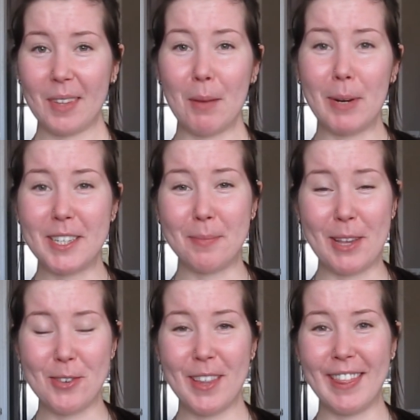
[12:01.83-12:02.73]
But to
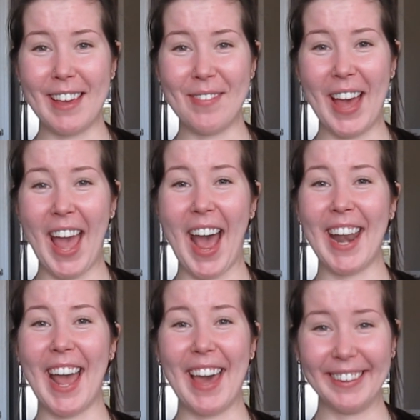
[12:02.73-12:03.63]
mention, they've had
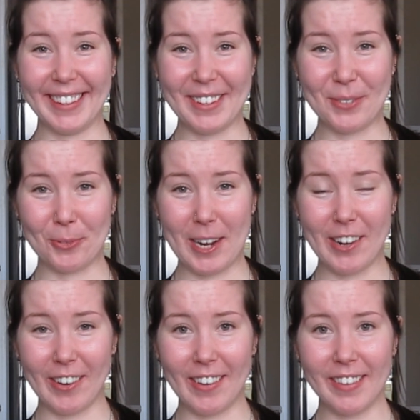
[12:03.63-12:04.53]
endless
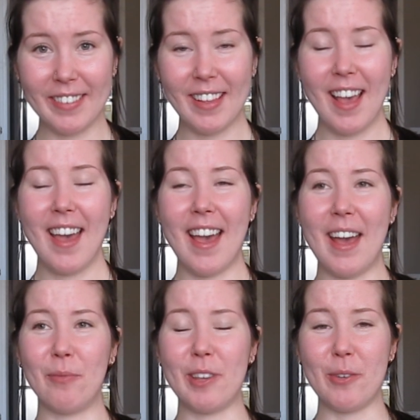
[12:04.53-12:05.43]
recalls,
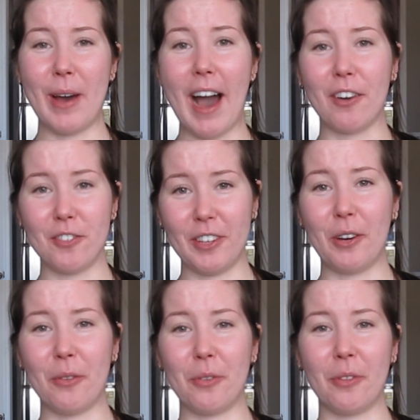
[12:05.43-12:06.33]
and when you actually
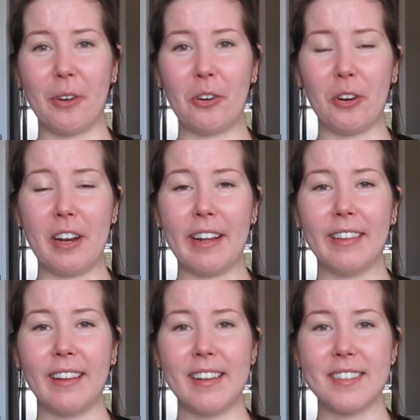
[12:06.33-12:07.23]
go through their
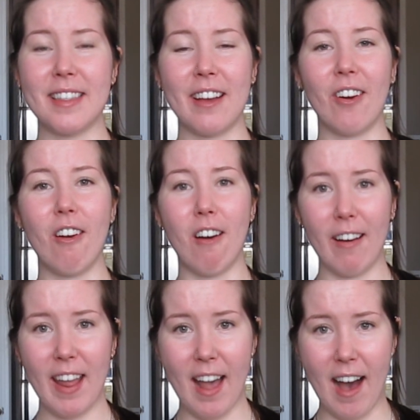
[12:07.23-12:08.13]
ingredient list, they are
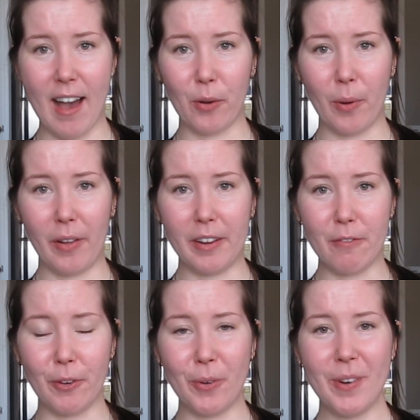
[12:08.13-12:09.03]
not a high quality
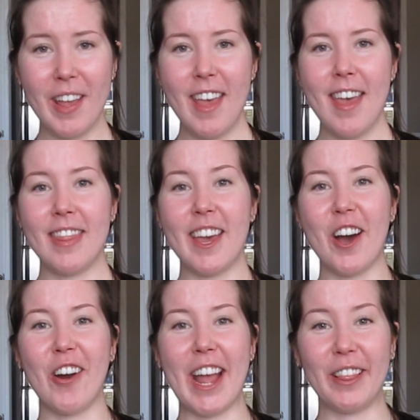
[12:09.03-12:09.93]
food. They
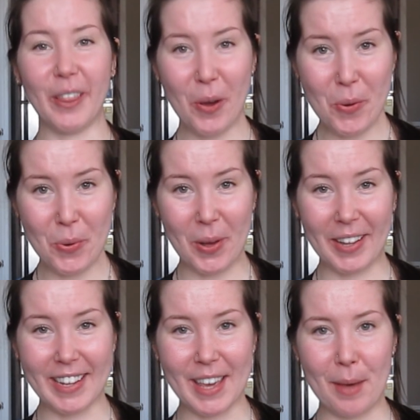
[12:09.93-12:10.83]
are a low
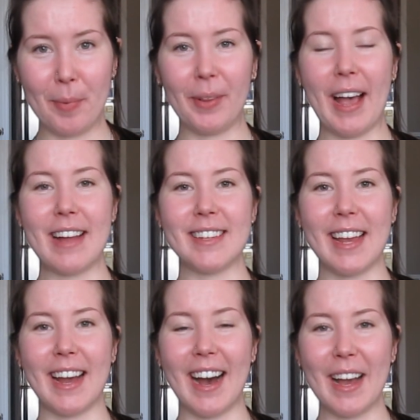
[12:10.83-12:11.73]
quality kibble at
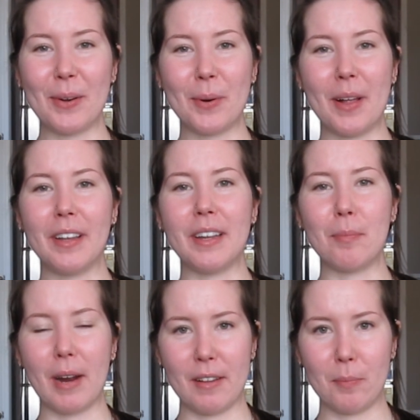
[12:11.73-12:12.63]
a high quality
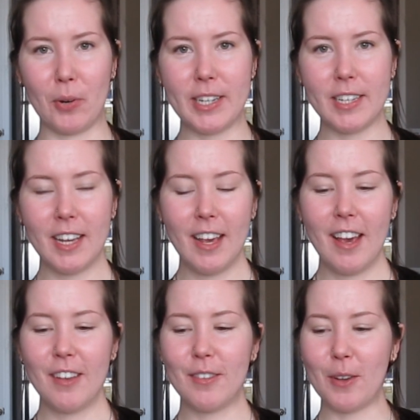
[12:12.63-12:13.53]
price point.
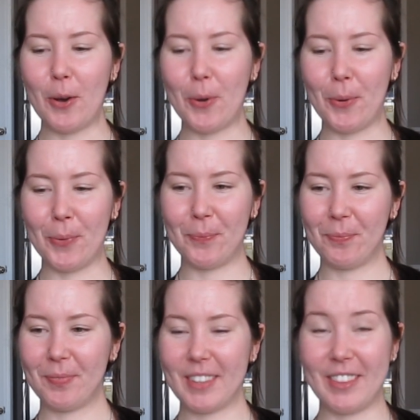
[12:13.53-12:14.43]
So
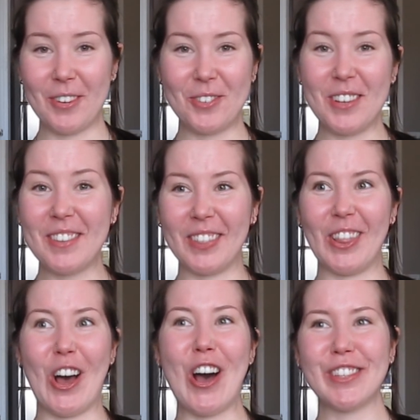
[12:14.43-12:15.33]
there's just
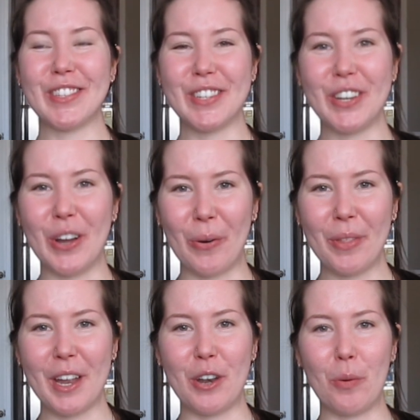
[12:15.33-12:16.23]
lots to know
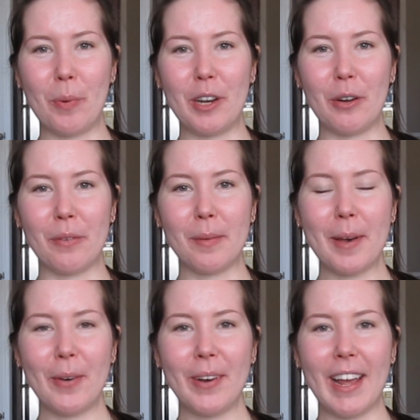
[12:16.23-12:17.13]
that nobody knows
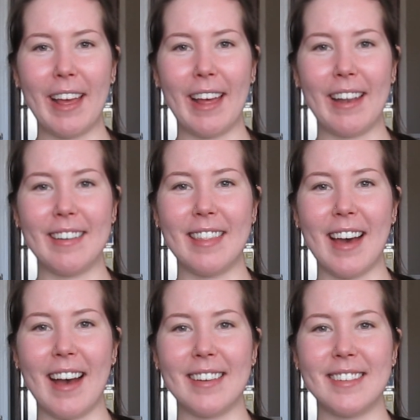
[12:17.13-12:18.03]
about, and
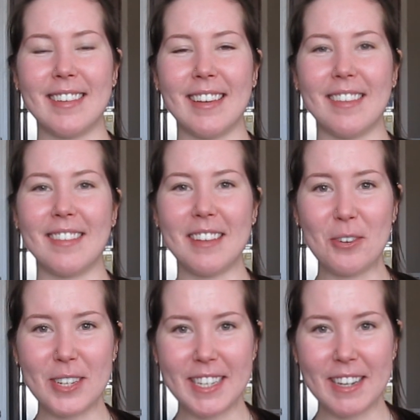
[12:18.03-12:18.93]
that is
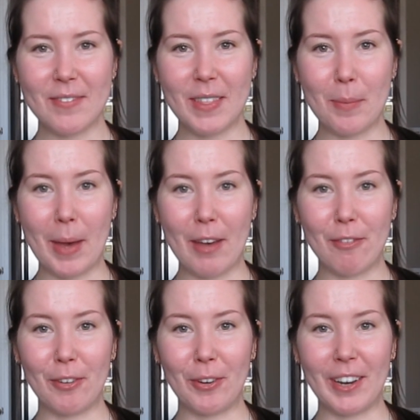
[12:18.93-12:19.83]
secretive in the pet
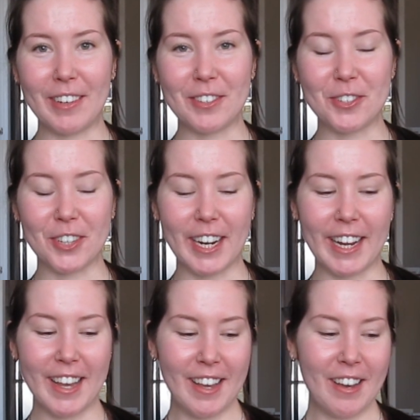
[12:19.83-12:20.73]
food
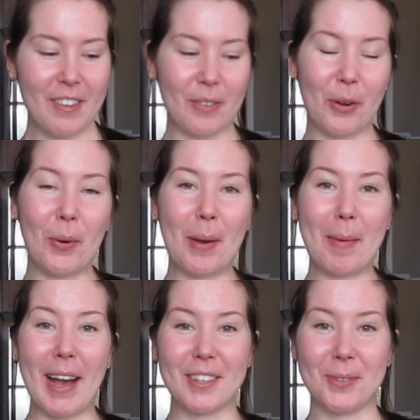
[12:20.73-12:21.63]
industry. So going
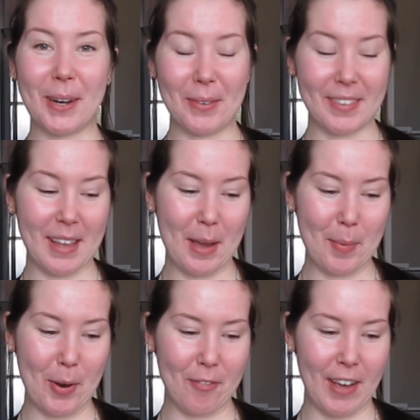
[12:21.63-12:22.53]
back to what I was saying
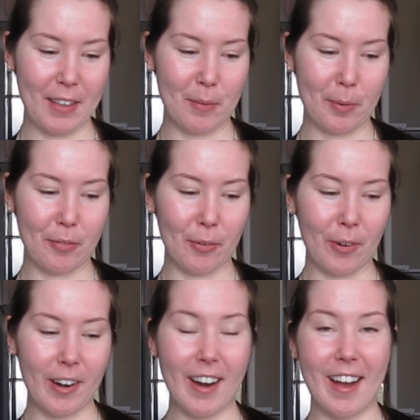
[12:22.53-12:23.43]
about vets
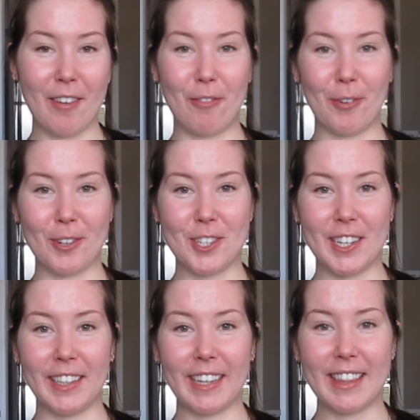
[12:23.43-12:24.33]
before,
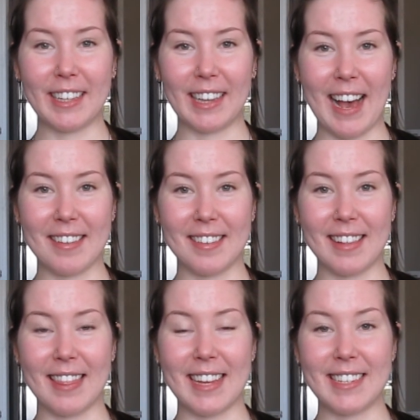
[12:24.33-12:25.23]
unfortunately the classes
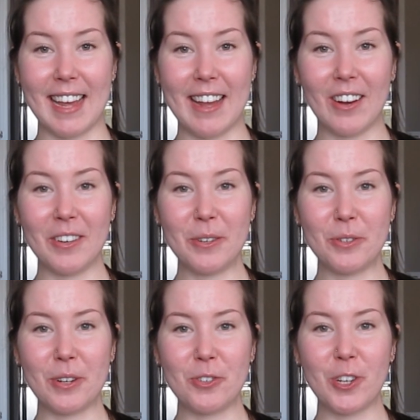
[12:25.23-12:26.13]
that they take on
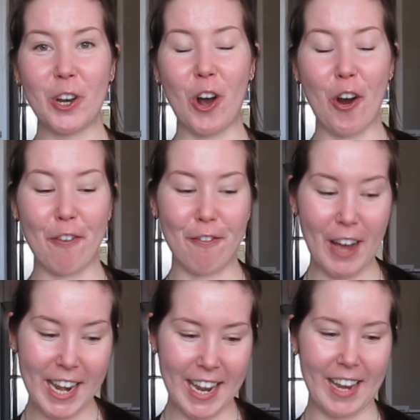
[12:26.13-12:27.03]
nutrition are
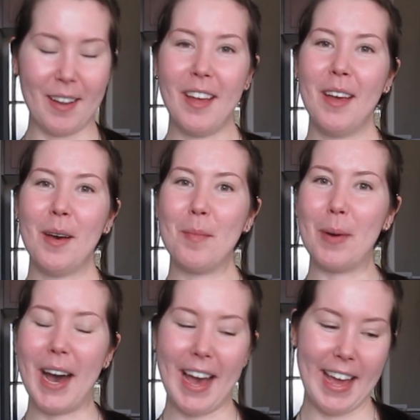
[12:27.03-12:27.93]
funded
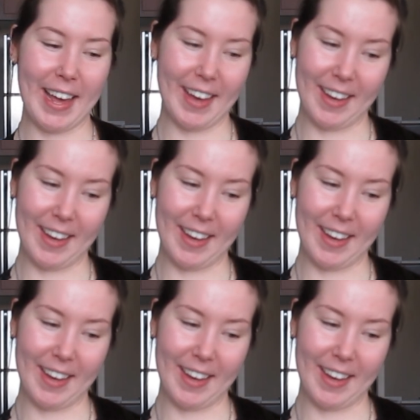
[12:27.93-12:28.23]
by